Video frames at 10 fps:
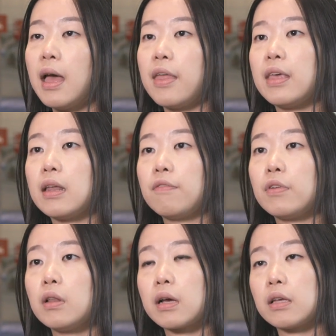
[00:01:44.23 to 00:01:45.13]
And then if
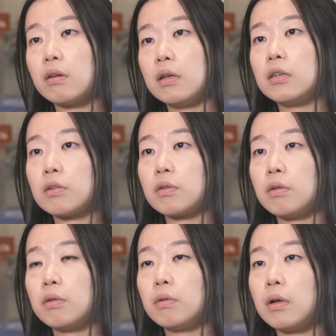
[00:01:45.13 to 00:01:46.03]
you look at your
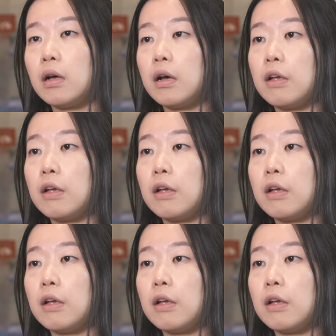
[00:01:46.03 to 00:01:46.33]
internal